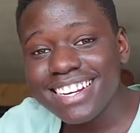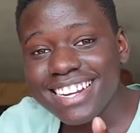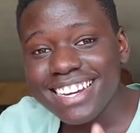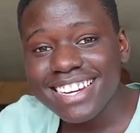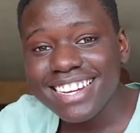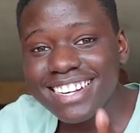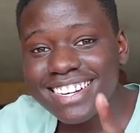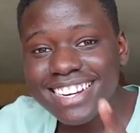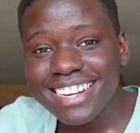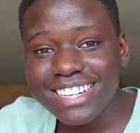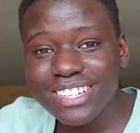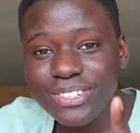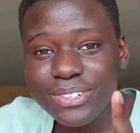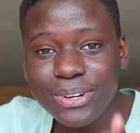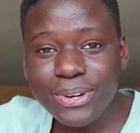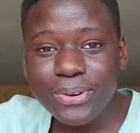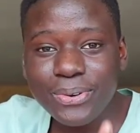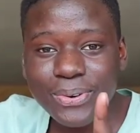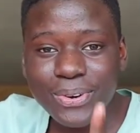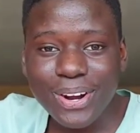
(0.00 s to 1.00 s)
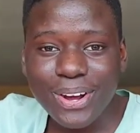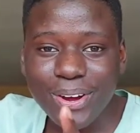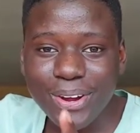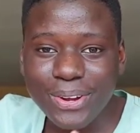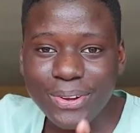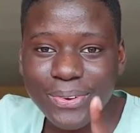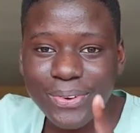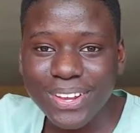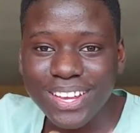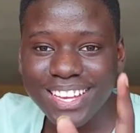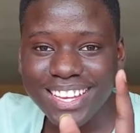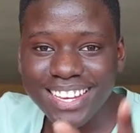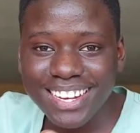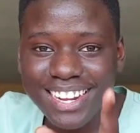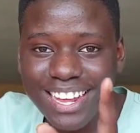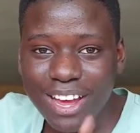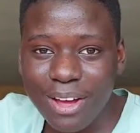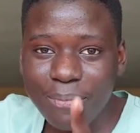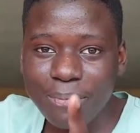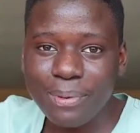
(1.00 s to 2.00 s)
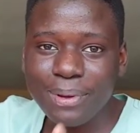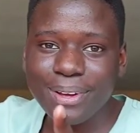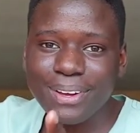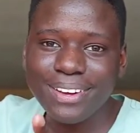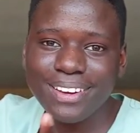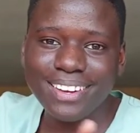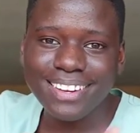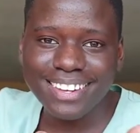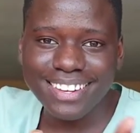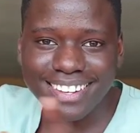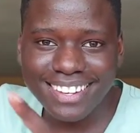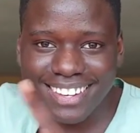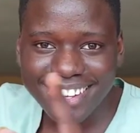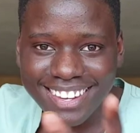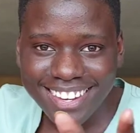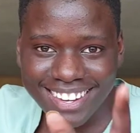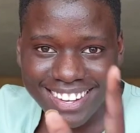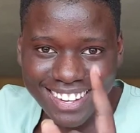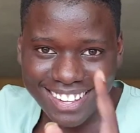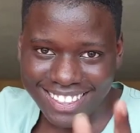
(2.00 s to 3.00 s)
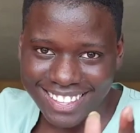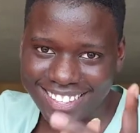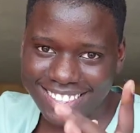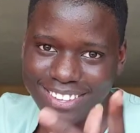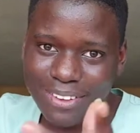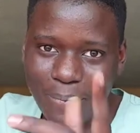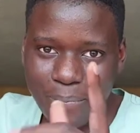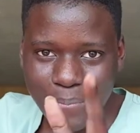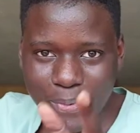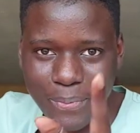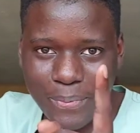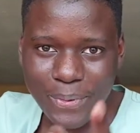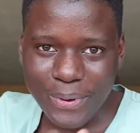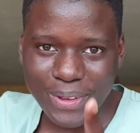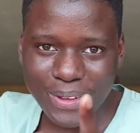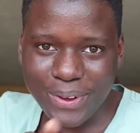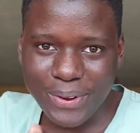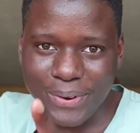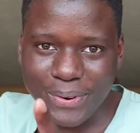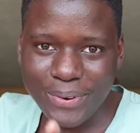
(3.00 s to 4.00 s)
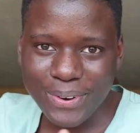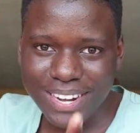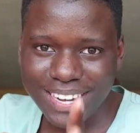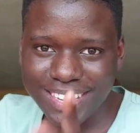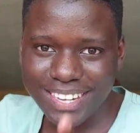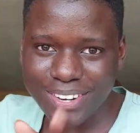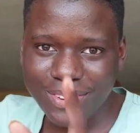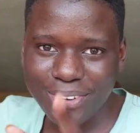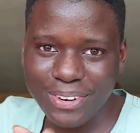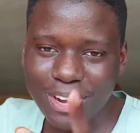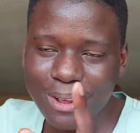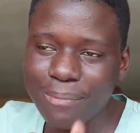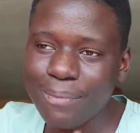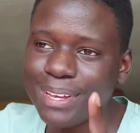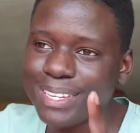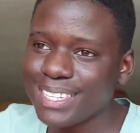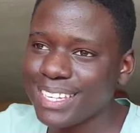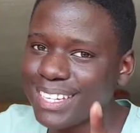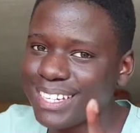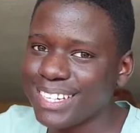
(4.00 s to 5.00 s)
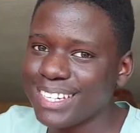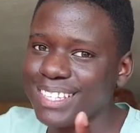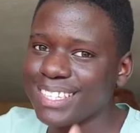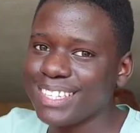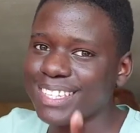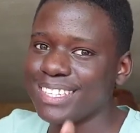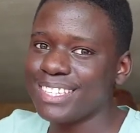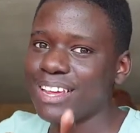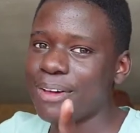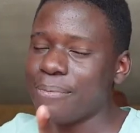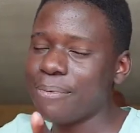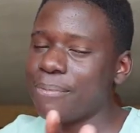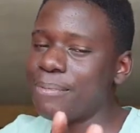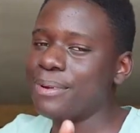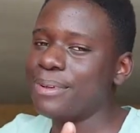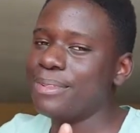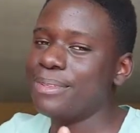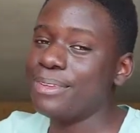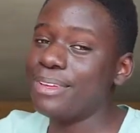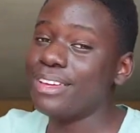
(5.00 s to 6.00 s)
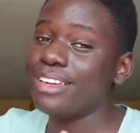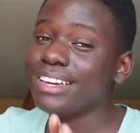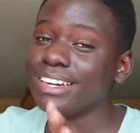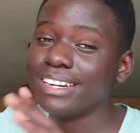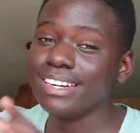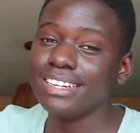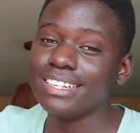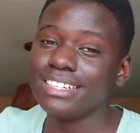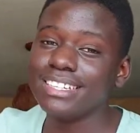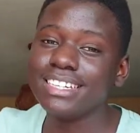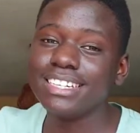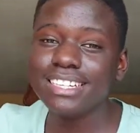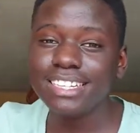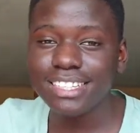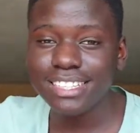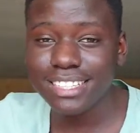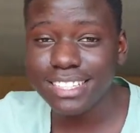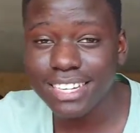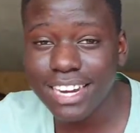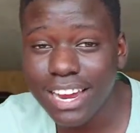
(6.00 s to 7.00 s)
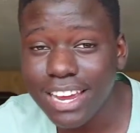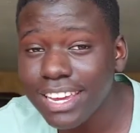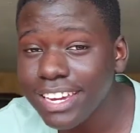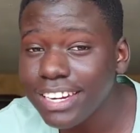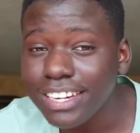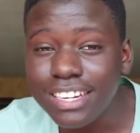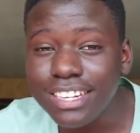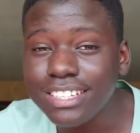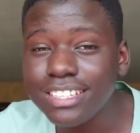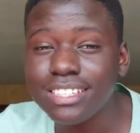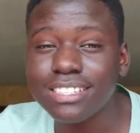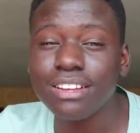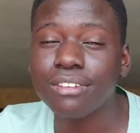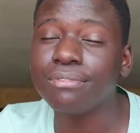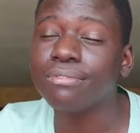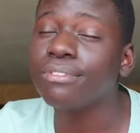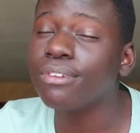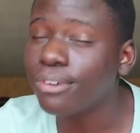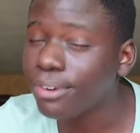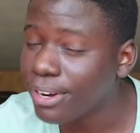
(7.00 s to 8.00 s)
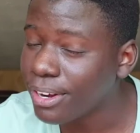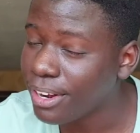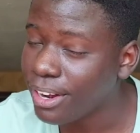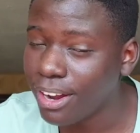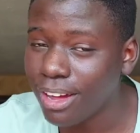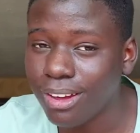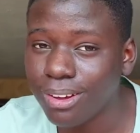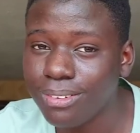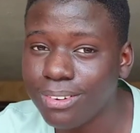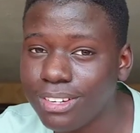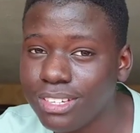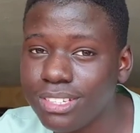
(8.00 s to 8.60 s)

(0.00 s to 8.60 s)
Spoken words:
Najua kuna watu wengine hapa. There's some people here who want to talk about sentences up about the English. Yeah, English is a foreign language.